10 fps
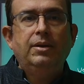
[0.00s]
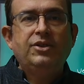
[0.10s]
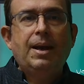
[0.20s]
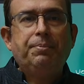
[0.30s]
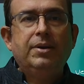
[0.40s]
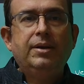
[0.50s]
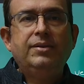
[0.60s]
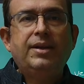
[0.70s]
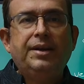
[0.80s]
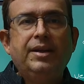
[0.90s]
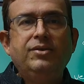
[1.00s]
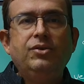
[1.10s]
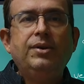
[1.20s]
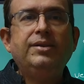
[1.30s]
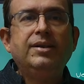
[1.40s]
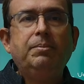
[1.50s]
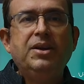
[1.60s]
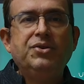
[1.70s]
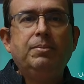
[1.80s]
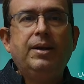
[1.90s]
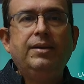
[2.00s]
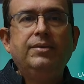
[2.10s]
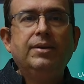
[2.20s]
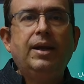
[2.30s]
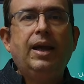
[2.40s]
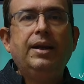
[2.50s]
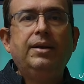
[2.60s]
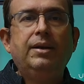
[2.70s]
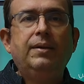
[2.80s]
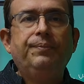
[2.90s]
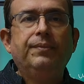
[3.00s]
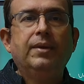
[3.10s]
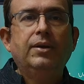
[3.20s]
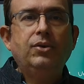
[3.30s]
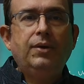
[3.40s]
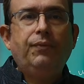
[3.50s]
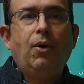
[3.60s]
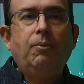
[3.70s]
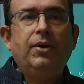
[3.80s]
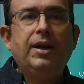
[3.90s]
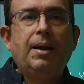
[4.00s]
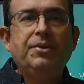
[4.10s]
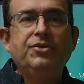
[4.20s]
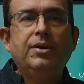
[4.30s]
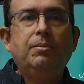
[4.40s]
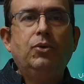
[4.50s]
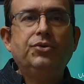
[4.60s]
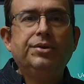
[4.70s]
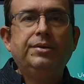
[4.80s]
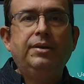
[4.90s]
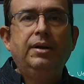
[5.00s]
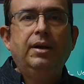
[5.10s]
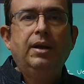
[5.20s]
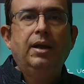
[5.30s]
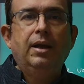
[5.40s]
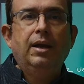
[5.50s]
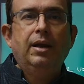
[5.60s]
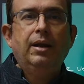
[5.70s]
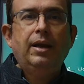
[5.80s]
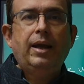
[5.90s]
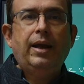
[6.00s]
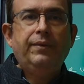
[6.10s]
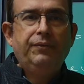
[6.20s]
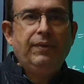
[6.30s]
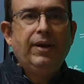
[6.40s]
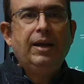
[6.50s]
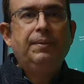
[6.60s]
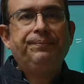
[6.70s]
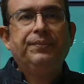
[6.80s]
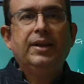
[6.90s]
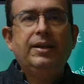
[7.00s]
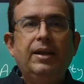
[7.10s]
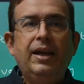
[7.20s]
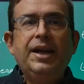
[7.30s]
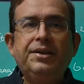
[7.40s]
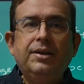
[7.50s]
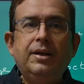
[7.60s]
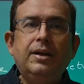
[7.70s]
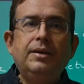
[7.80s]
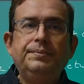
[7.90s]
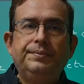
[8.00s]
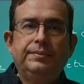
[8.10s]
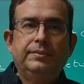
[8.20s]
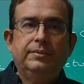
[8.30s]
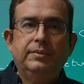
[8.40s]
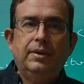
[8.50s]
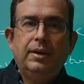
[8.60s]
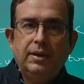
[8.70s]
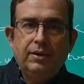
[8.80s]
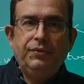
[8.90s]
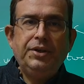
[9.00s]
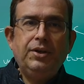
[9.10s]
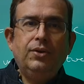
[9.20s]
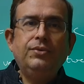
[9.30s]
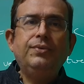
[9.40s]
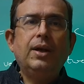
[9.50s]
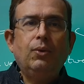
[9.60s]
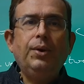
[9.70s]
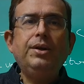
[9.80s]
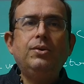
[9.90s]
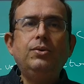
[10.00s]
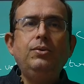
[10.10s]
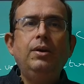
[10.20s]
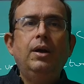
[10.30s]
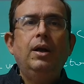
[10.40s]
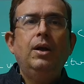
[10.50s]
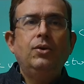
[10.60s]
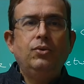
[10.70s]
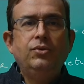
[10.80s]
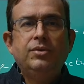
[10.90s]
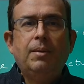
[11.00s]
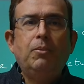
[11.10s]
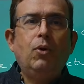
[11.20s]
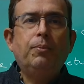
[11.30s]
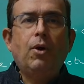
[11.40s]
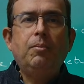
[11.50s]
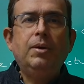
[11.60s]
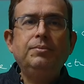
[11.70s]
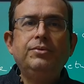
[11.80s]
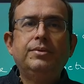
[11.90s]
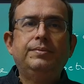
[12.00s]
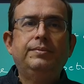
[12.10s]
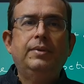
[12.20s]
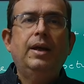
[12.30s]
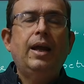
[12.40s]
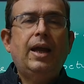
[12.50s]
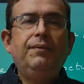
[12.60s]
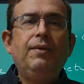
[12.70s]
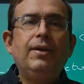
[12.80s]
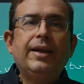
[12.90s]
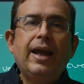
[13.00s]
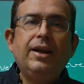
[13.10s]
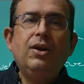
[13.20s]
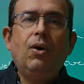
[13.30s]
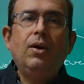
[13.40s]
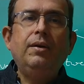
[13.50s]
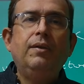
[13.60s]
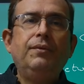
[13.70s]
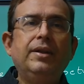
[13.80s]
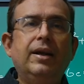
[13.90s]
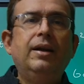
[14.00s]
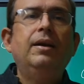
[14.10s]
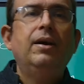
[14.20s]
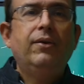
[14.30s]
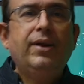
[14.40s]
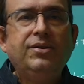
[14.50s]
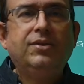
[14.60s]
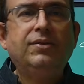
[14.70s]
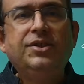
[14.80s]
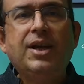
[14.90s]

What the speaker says: chapters, that is units and measurements and uniform one-dimensional motion. And we will, in the later videos, we are going to do some more problems, and we will carry on with the rest of the